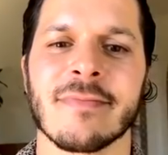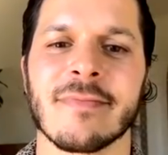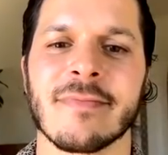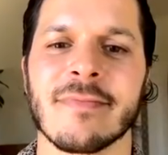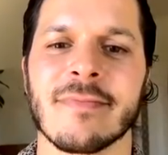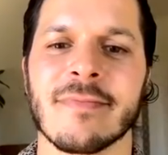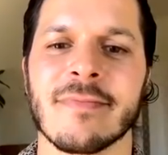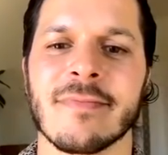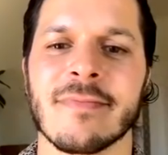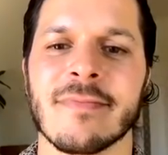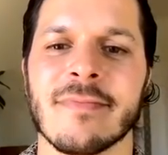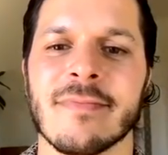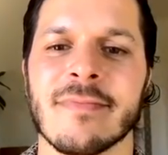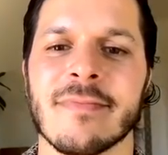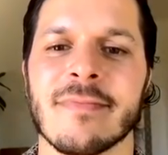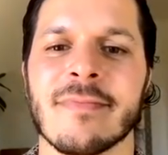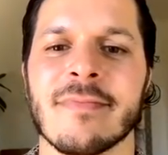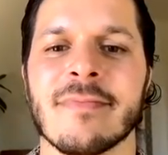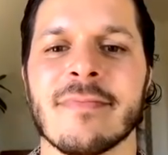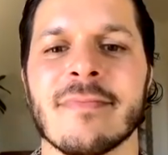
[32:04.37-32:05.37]

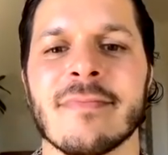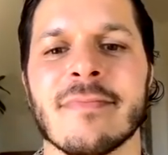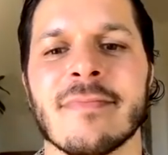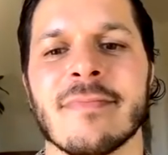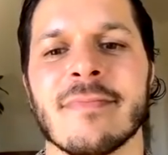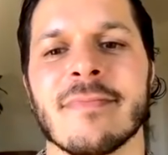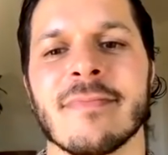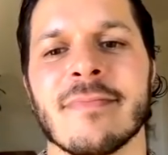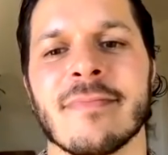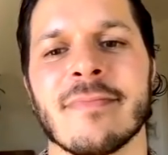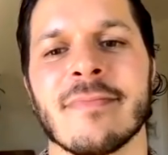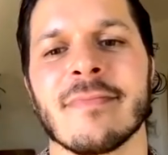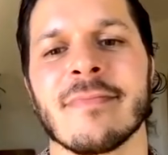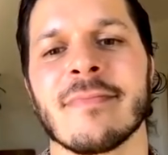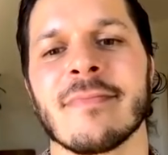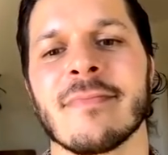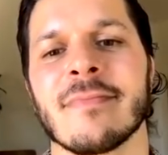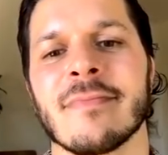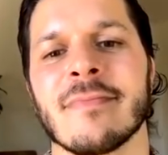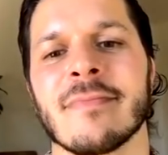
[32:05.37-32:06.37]

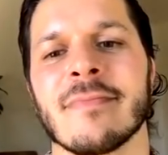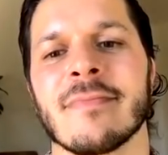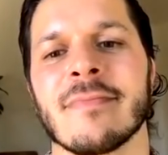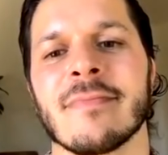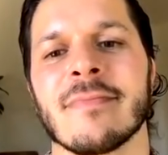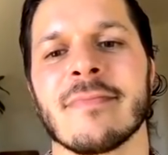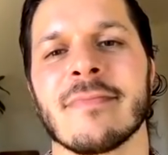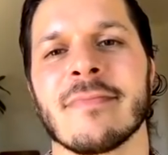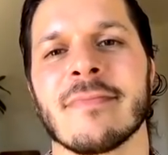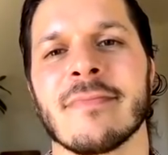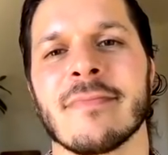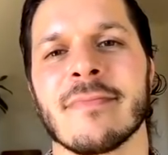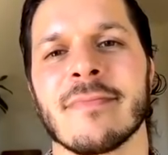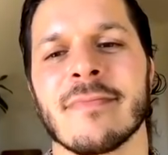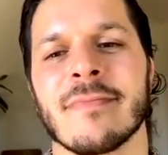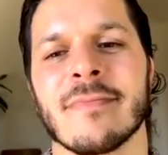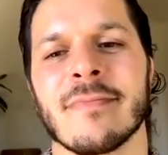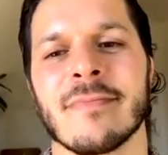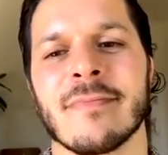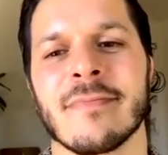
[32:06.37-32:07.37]

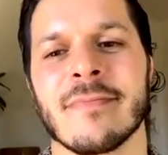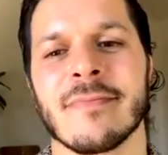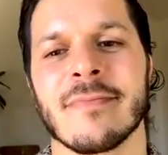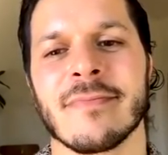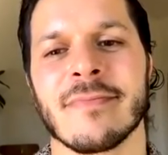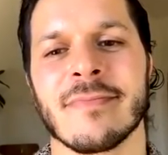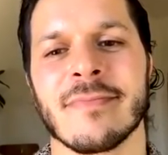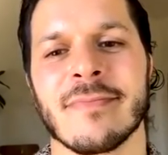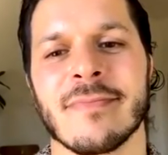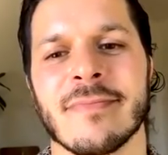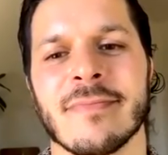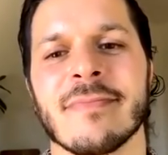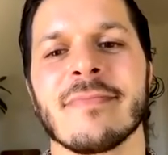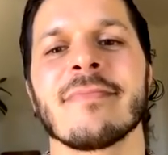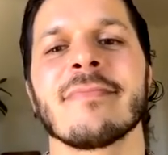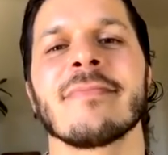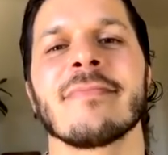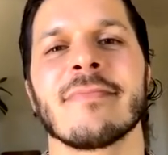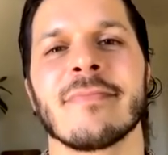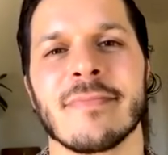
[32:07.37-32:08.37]
(not speaking)